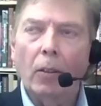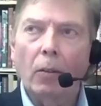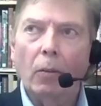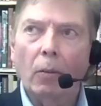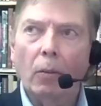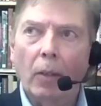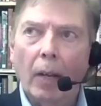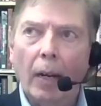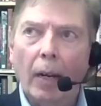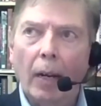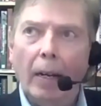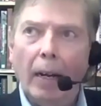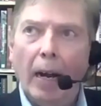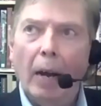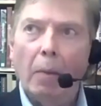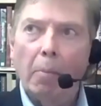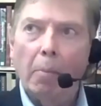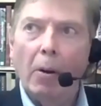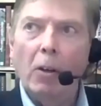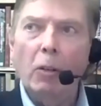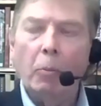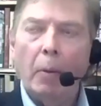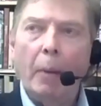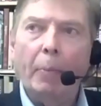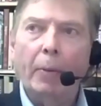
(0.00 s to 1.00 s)
And
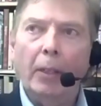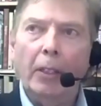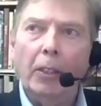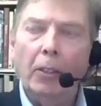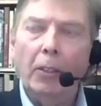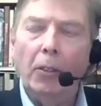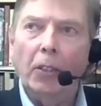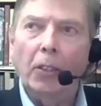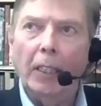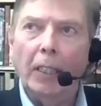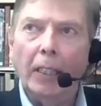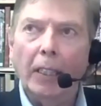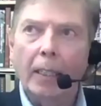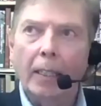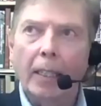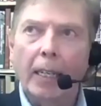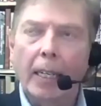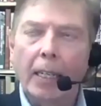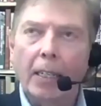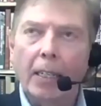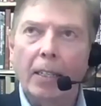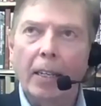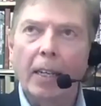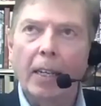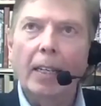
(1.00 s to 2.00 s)
most people are using the
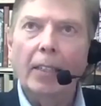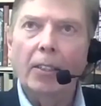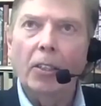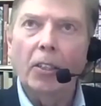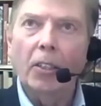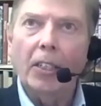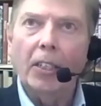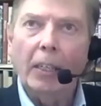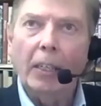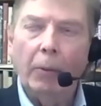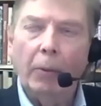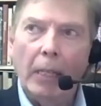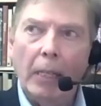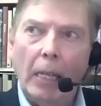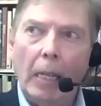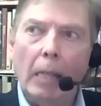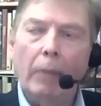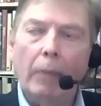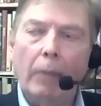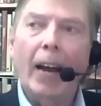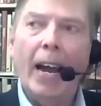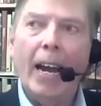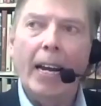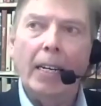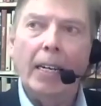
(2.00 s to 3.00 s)
test to see whether
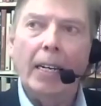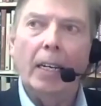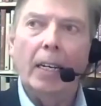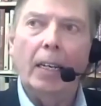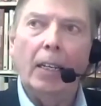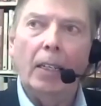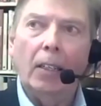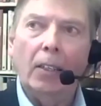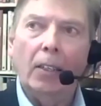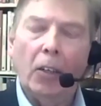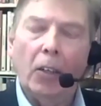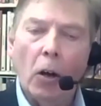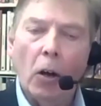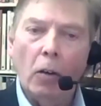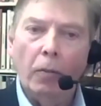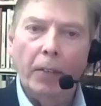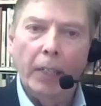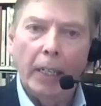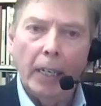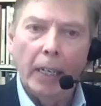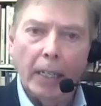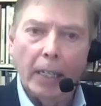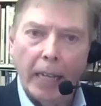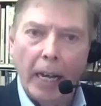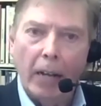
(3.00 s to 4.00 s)
they've had
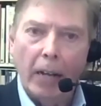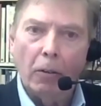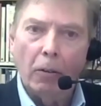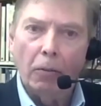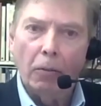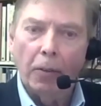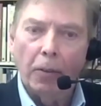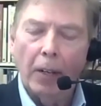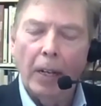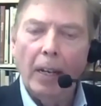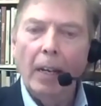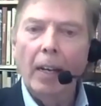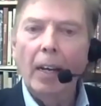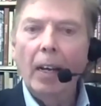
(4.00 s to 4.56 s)
COVID itself.